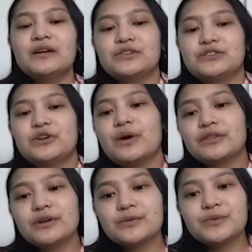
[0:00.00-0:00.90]
So
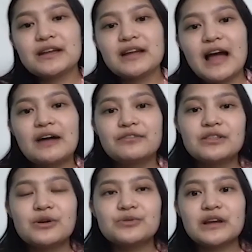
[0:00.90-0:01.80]
whether it was like having
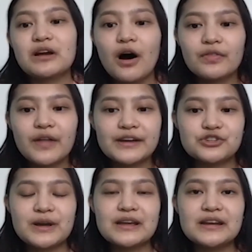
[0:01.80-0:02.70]
those like online
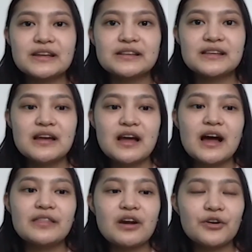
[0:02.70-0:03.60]
trainings
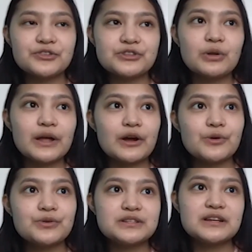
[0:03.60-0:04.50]
and then also like
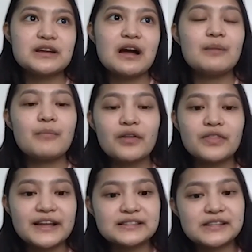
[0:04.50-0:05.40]
hosting
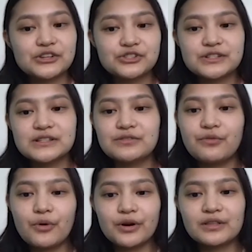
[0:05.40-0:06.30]
online sessions
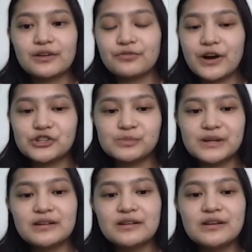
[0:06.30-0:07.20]
for the
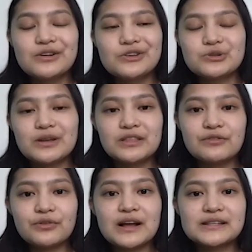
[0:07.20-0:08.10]
freshmen. So I think
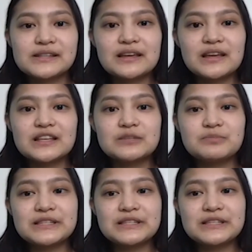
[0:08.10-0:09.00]
for us, like
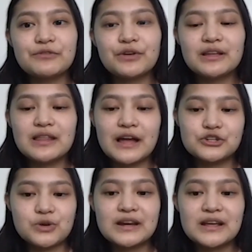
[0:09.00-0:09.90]
specifically that
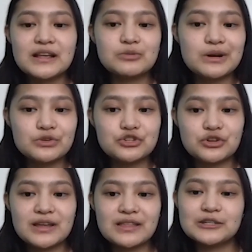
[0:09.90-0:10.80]
trainings, when it was
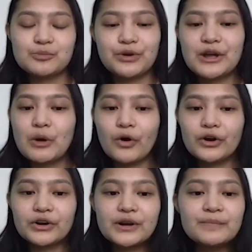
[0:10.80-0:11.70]
during that spring
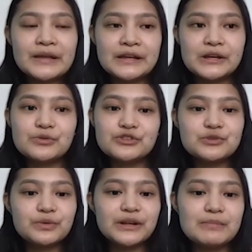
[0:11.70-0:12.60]
quarter, it was just
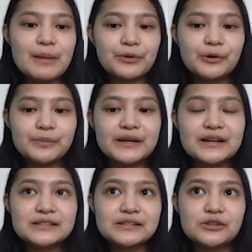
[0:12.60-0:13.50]
really memorable
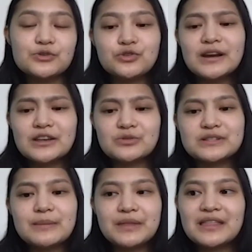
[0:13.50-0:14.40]
because those trainings were
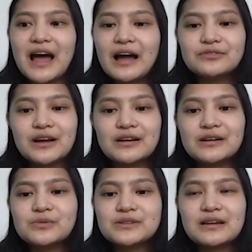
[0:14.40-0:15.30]
something that I've done.
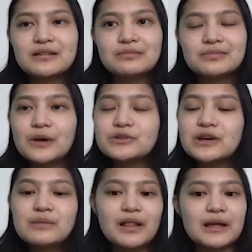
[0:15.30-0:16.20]
It was like, that was
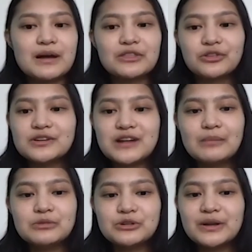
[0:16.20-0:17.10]
going to be like my third
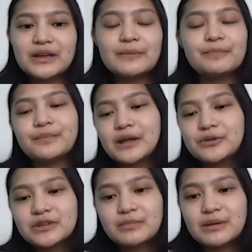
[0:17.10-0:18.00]
time doing it, but that
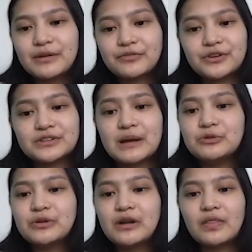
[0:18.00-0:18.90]
was going to be my first time
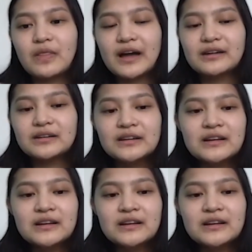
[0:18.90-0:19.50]
doing it online.